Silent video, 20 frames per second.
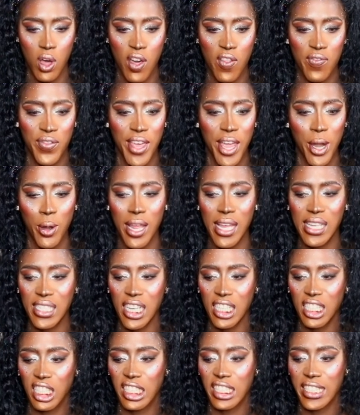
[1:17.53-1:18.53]
there is
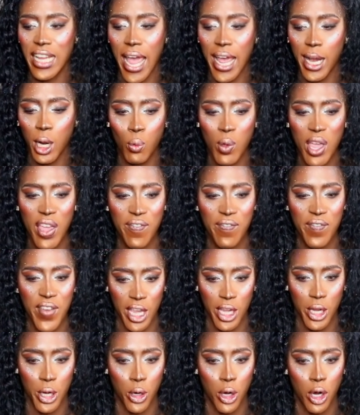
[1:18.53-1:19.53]
a shadowy
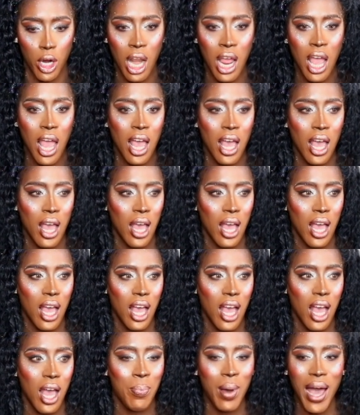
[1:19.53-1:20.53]
figure
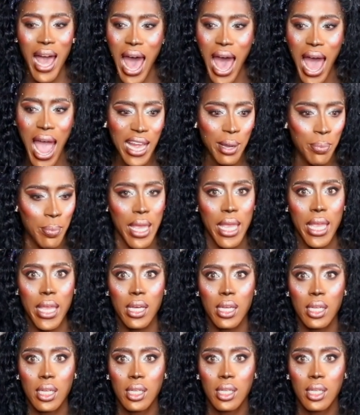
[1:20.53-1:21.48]
behind me.